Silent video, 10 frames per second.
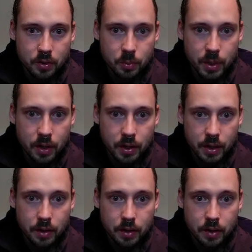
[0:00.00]

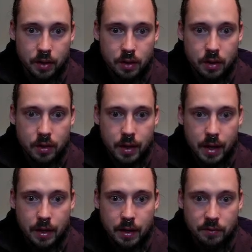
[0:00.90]
Berry.
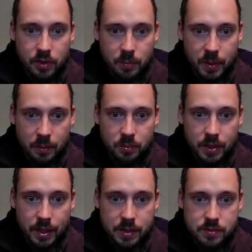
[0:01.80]
I didn't have any big
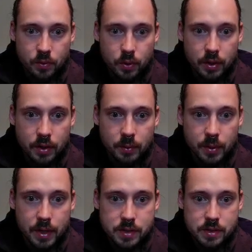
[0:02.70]
plans for it
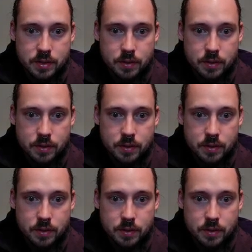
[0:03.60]
anyways.